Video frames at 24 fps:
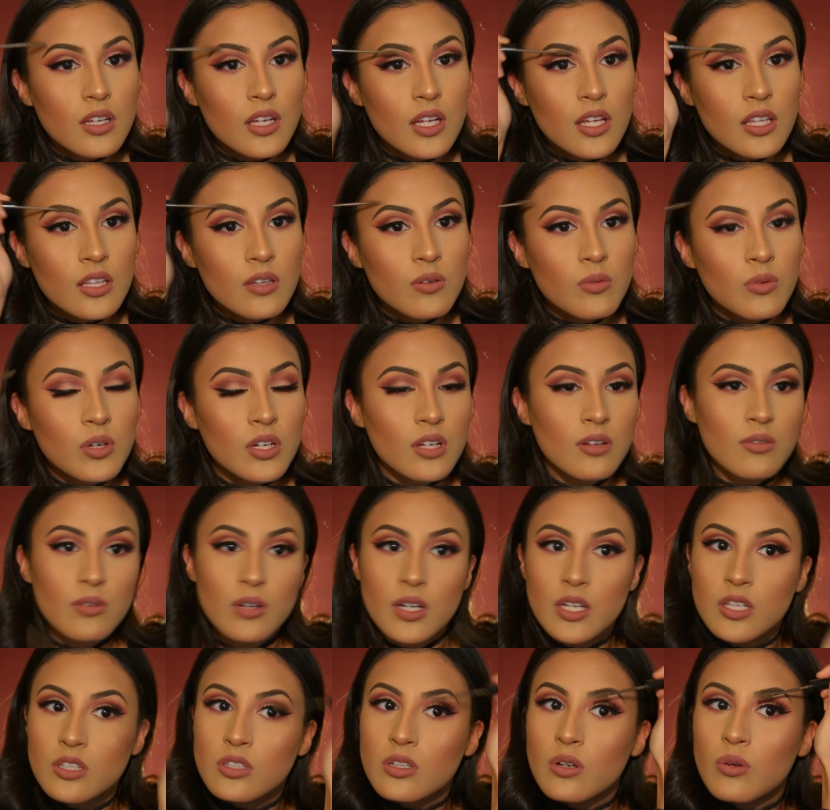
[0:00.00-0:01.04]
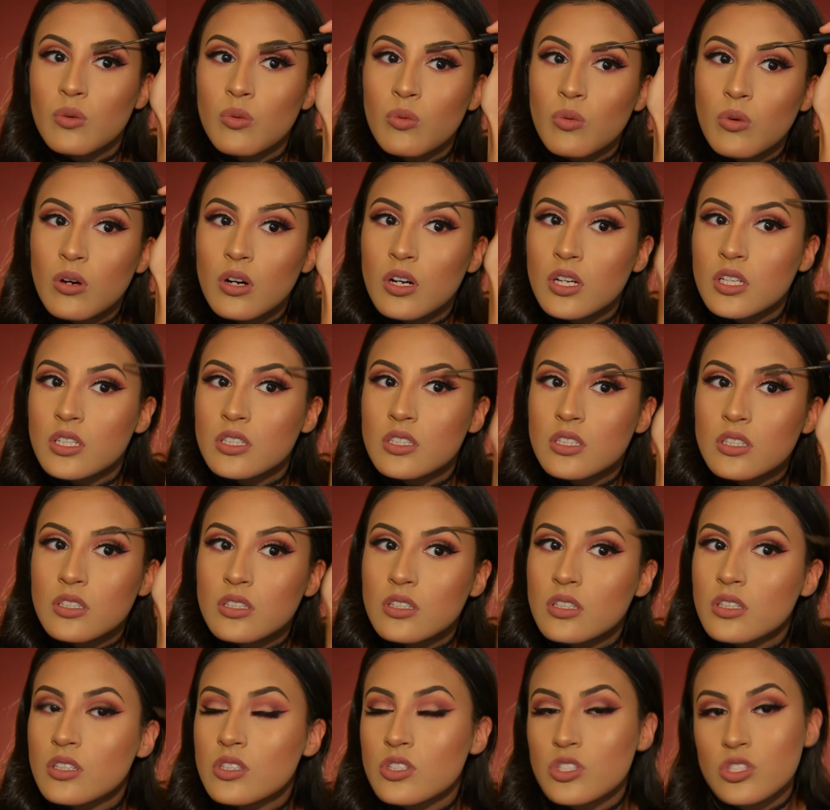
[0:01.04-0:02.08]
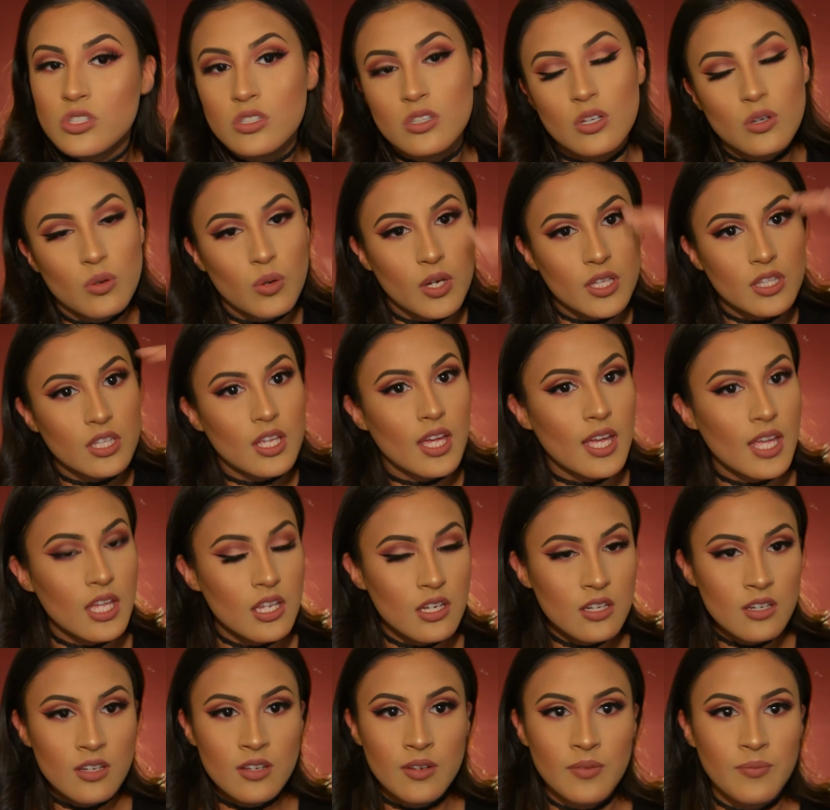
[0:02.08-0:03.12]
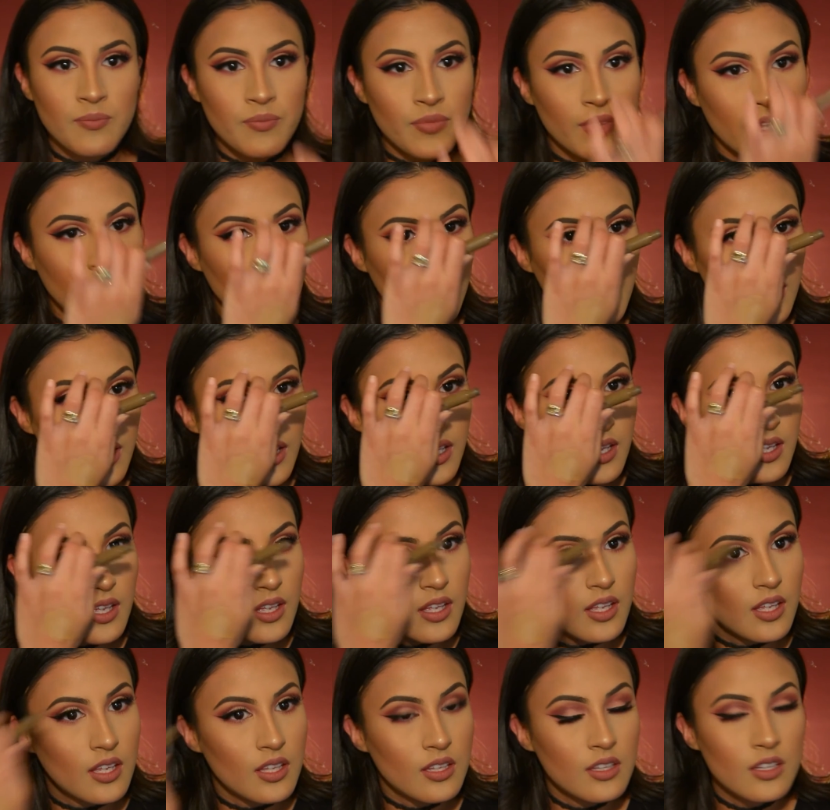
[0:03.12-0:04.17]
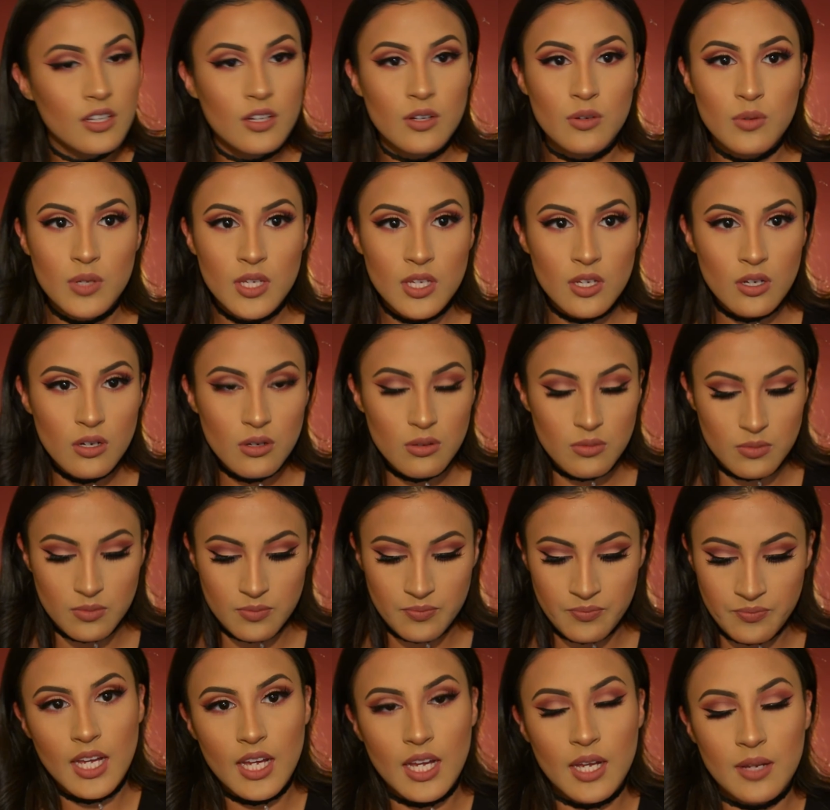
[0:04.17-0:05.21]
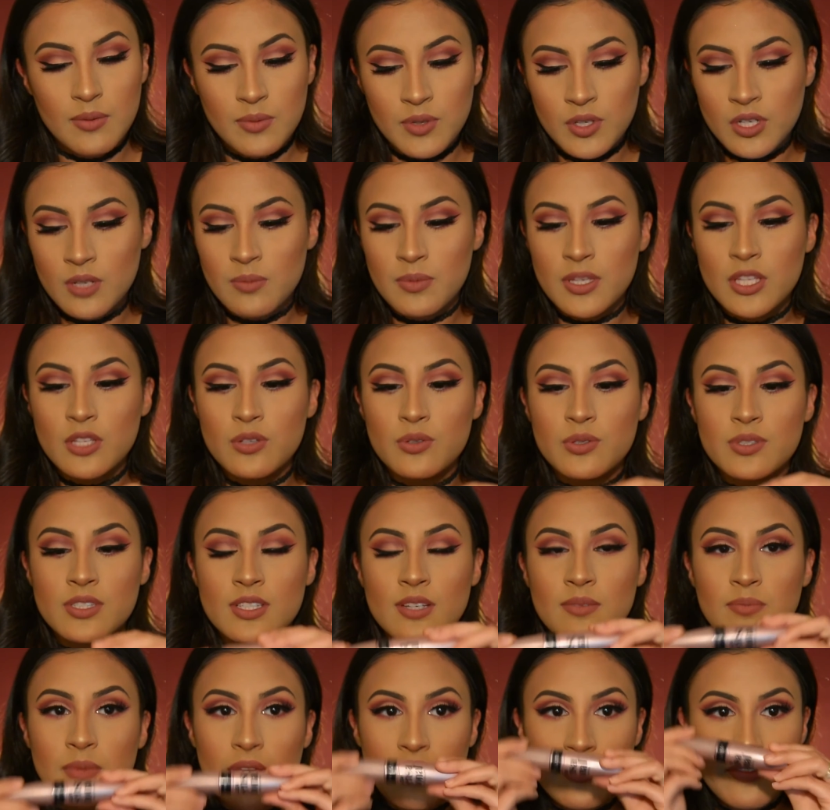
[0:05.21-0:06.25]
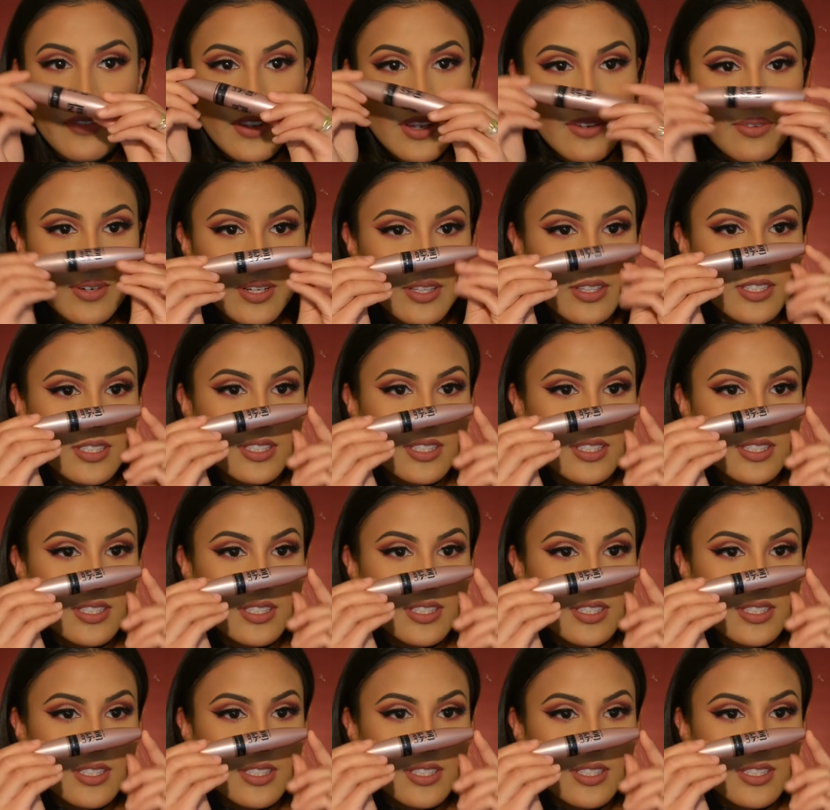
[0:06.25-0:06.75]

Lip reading: And then whatever I don't want, just go at the end. And there we go. I'm going to be using my favorite.